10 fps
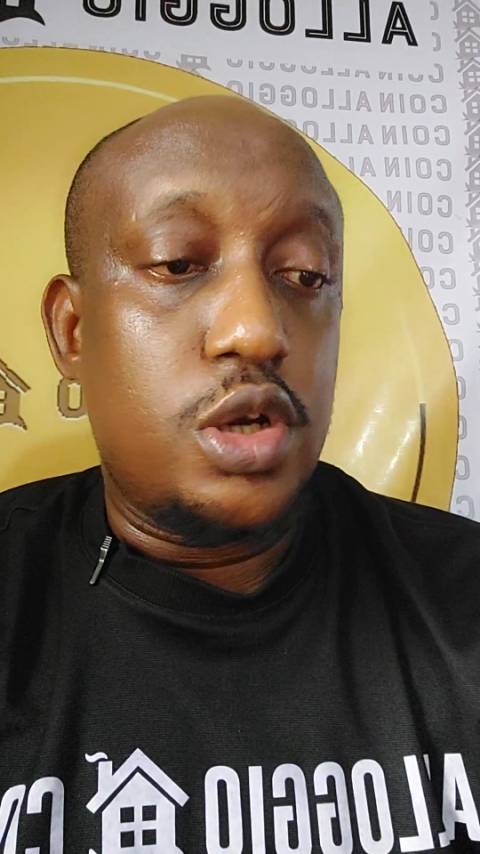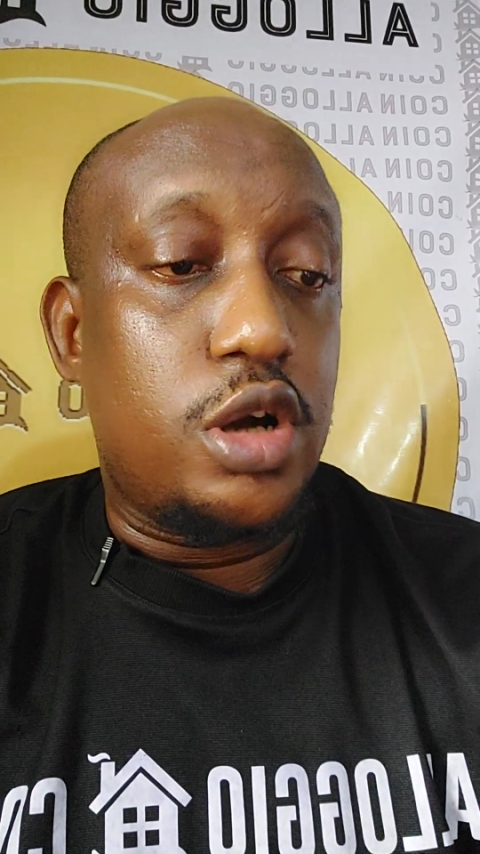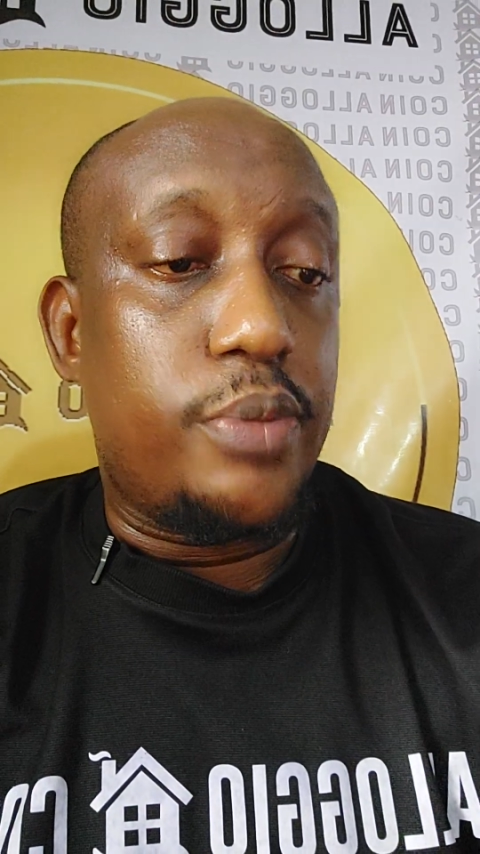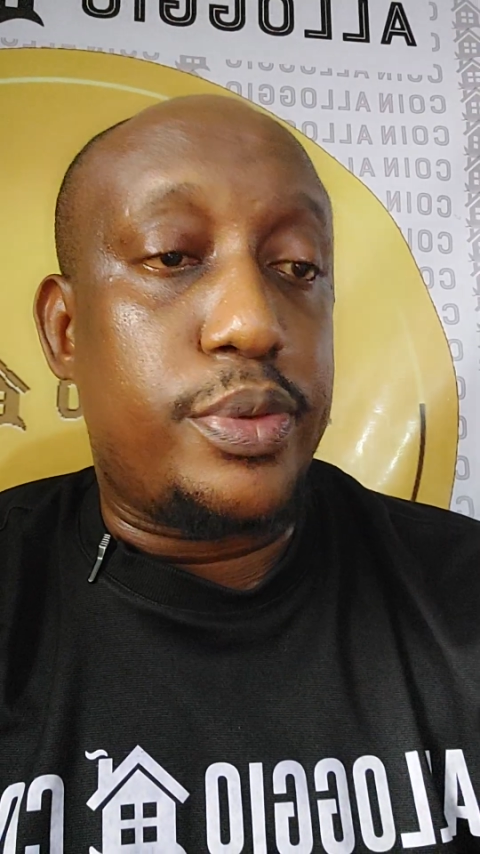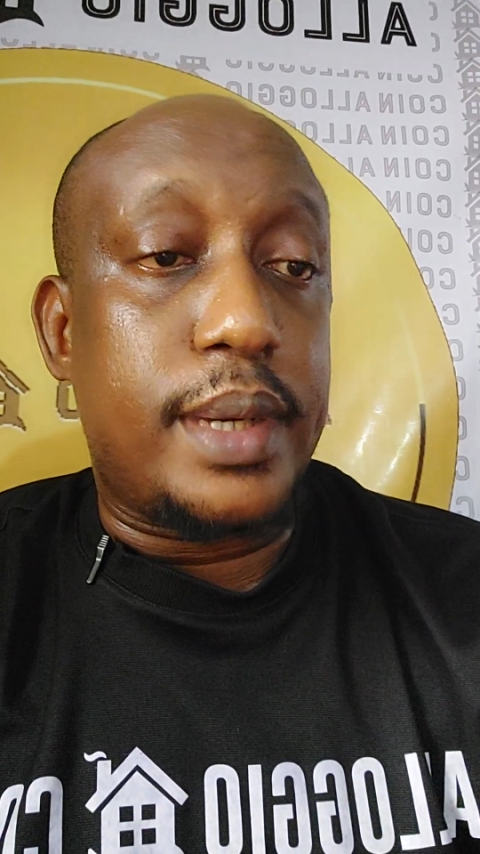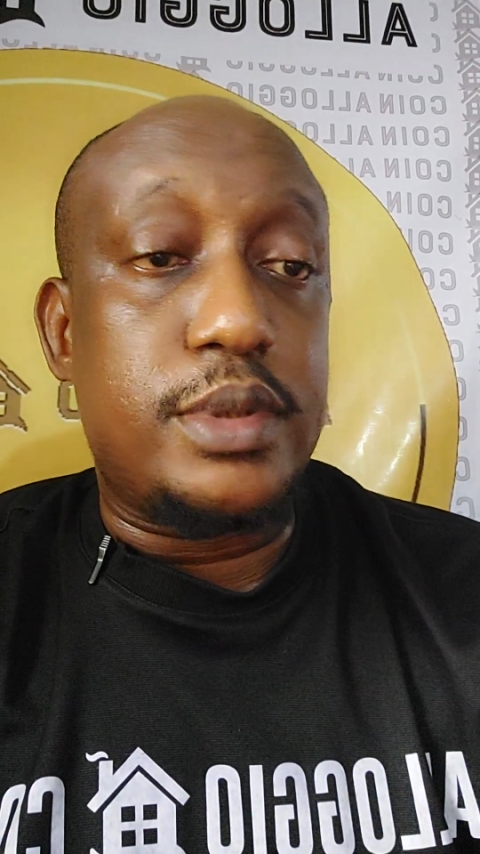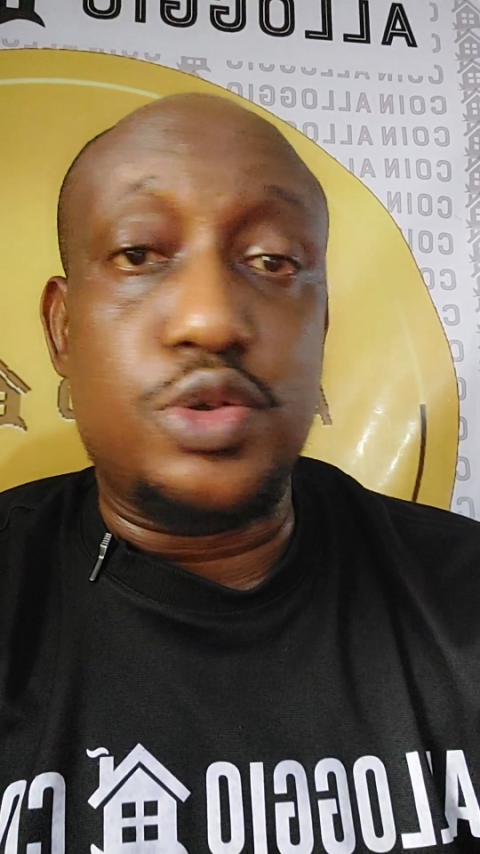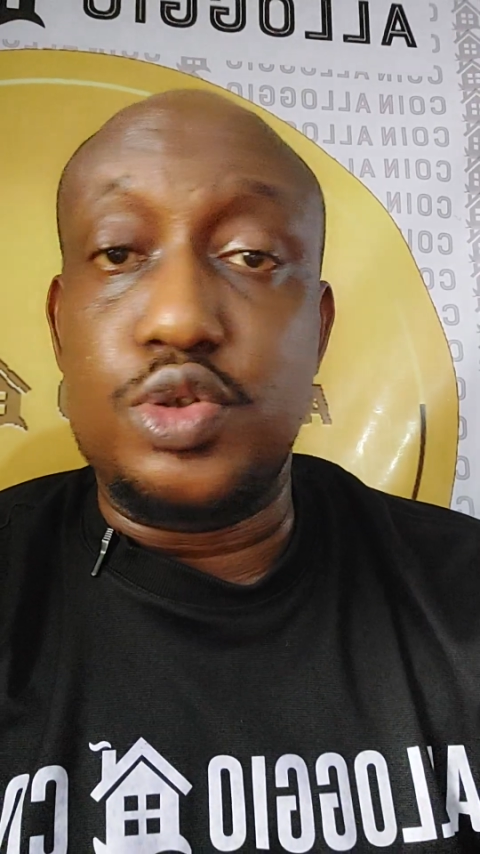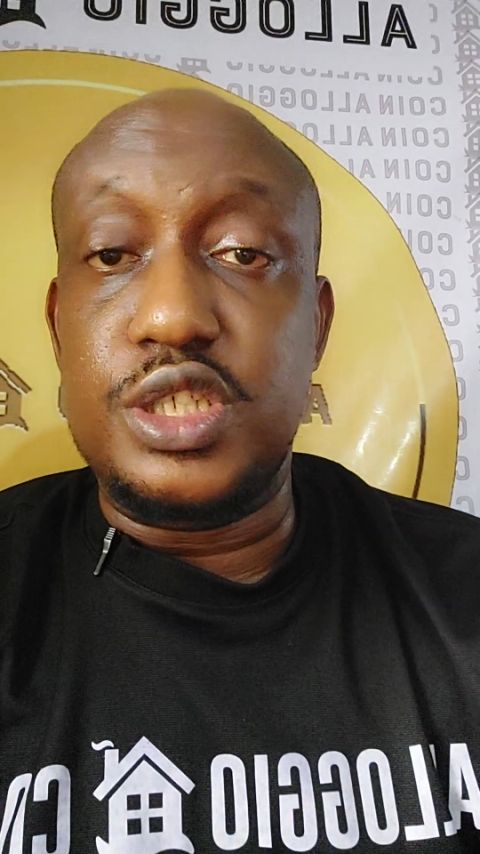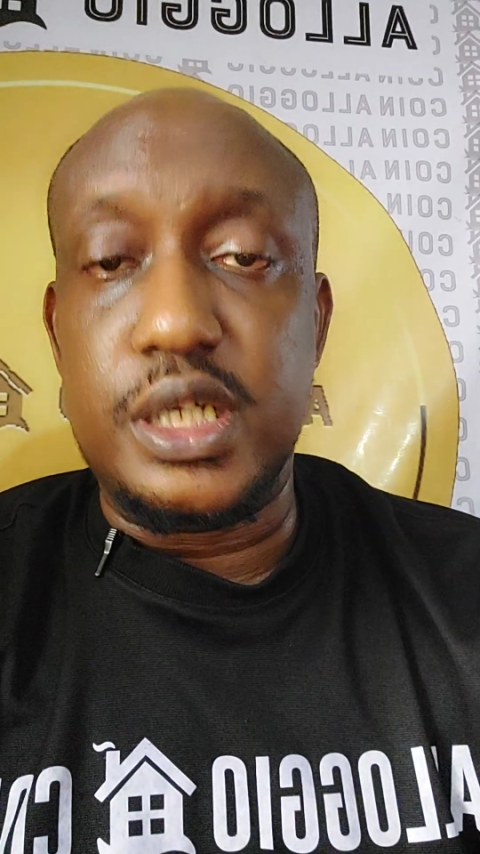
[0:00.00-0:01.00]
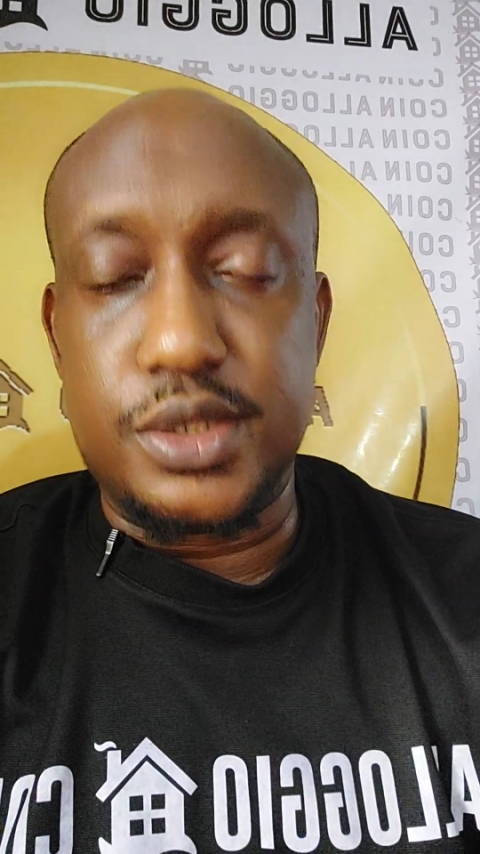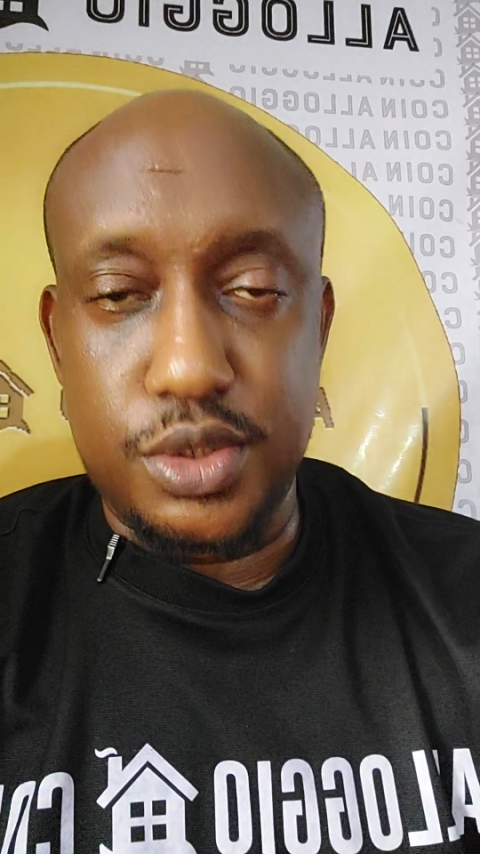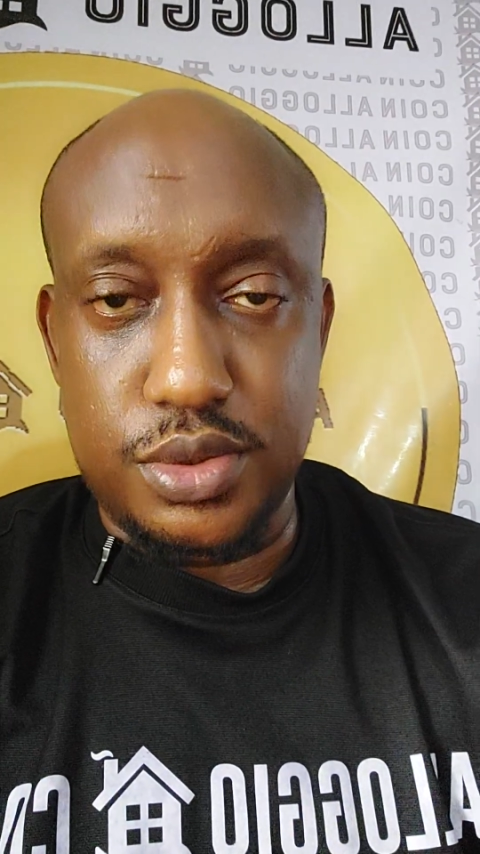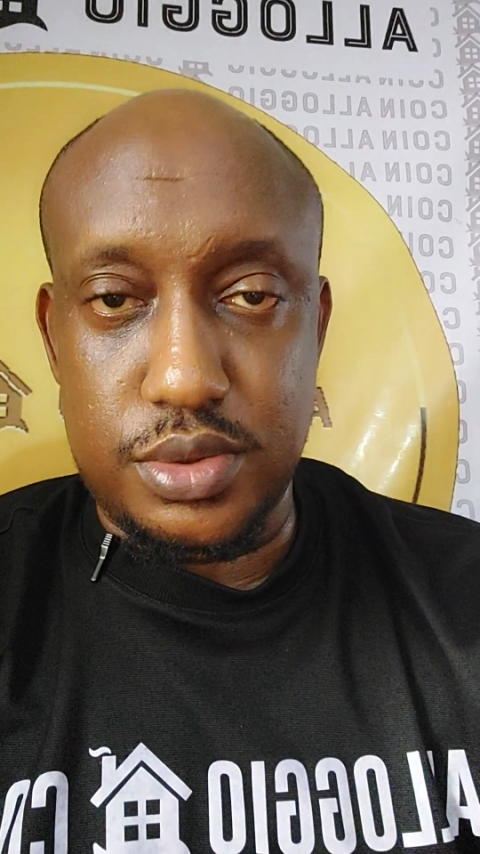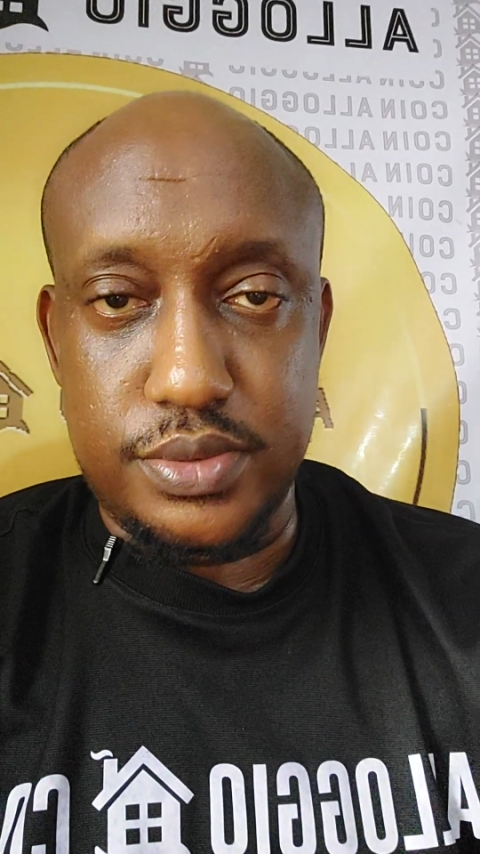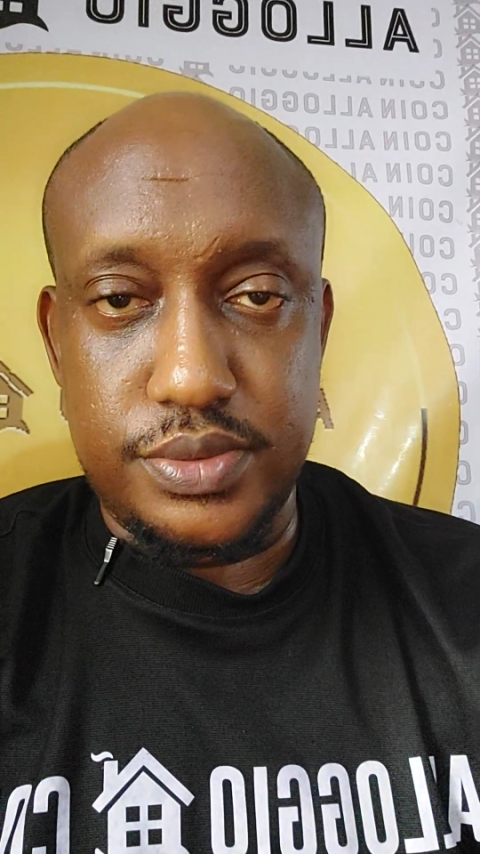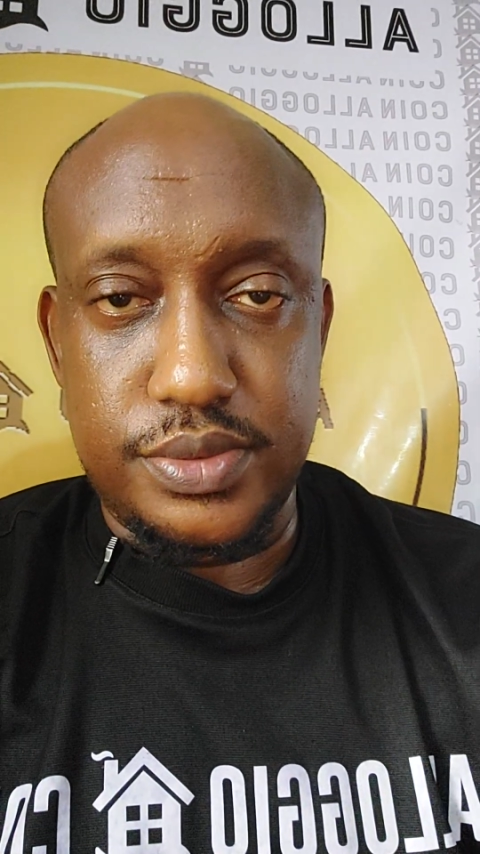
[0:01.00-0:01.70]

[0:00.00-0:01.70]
or probably holding a token.